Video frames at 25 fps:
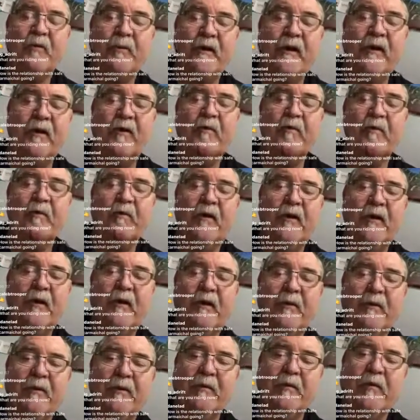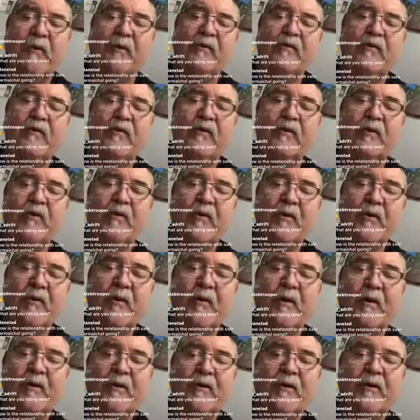bit. But the board's still going to
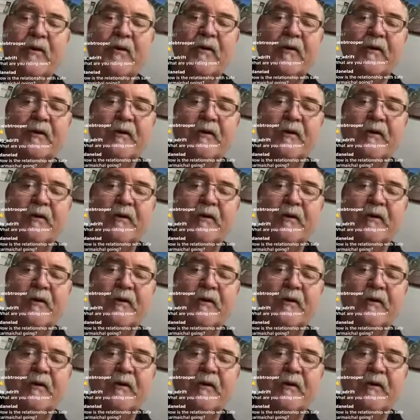work.